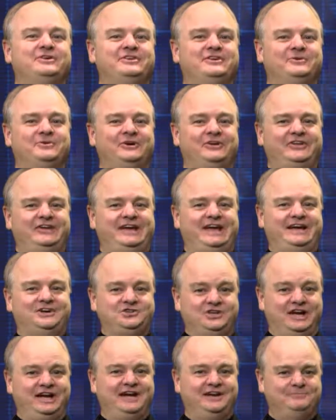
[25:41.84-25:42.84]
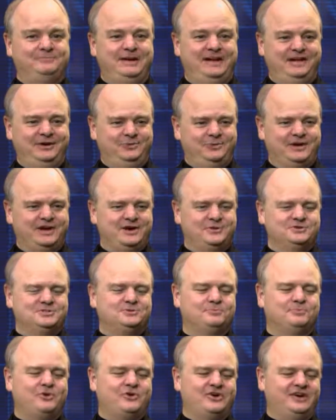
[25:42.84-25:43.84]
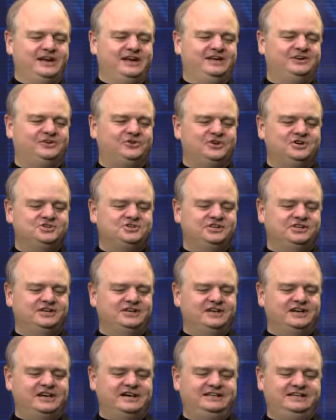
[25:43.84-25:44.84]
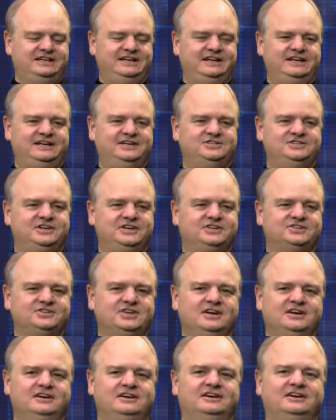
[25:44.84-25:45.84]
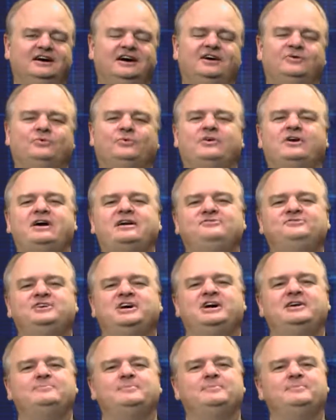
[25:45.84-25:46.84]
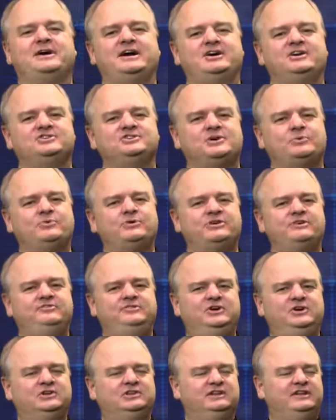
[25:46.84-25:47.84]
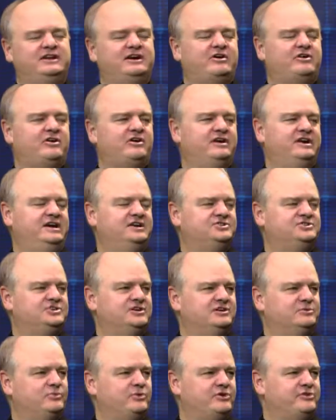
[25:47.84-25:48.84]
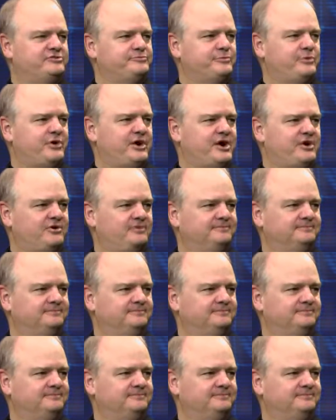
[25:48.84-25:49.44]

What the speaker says: to really educate me when I was a born-again Christian in 1986. We're out of time, but Miles, I wonder if you could lead our audience in a word of prayer.